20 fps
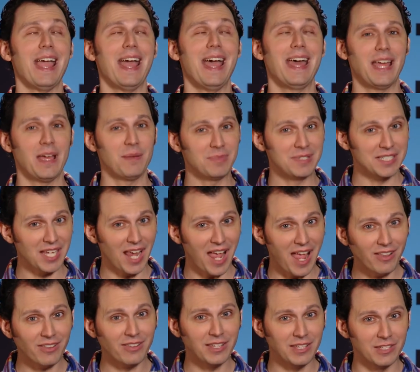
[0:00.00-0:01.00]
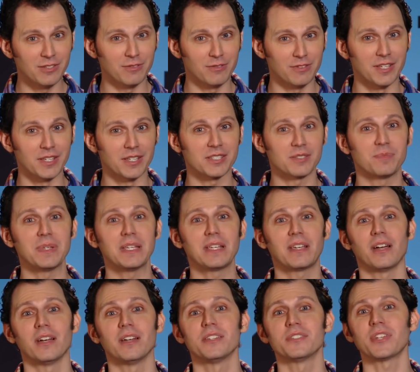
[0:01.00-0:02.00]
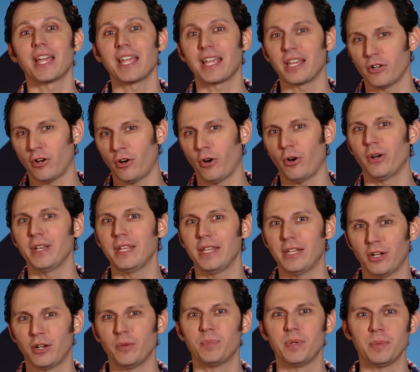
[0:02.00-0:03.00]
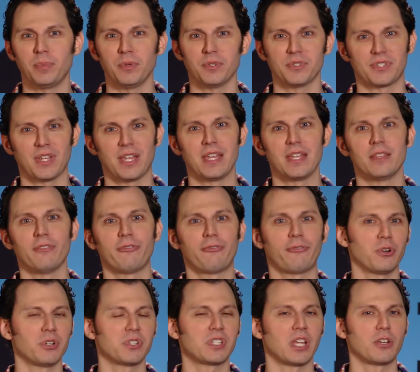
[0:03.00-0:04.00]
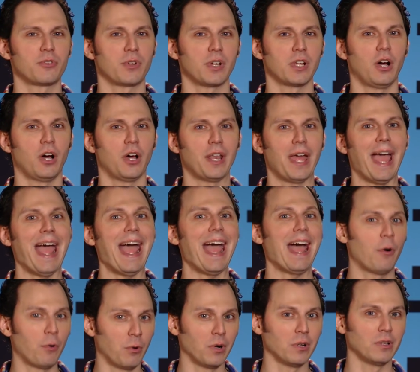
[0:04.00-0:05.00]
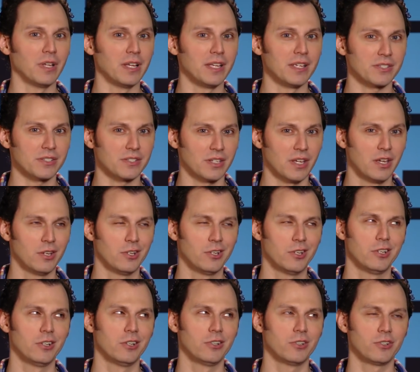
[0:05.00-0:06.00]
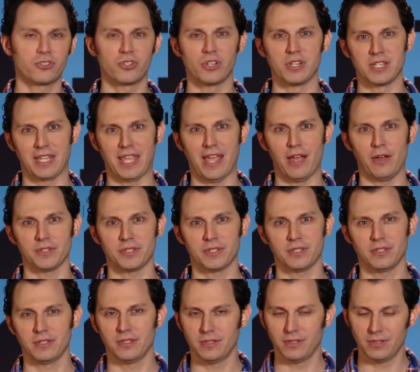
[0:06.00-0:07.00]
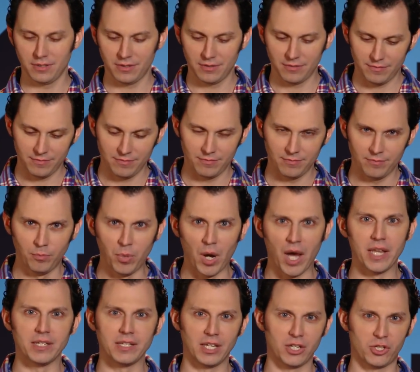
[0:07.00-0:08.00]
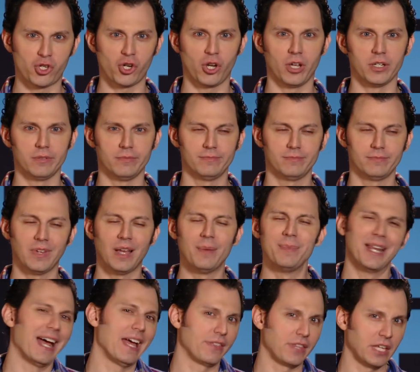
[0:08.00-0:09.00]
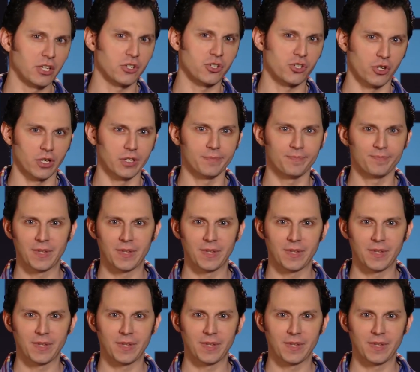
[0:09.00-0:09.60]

And I'm telling you this because I can already hear people say the first entry on our list shouldn't count. But it should. I mean, I think it should.